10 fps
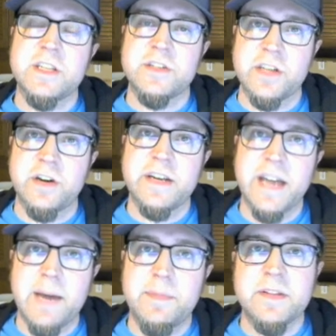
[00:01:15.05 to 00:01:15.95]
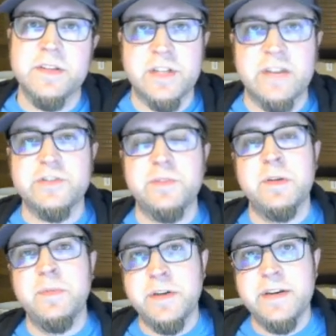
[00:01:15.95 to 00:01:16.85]
that are starting to happen in the JavaScript
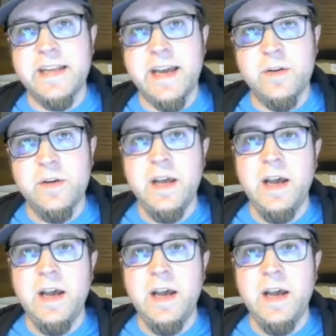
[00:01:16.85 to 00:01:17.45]
community now.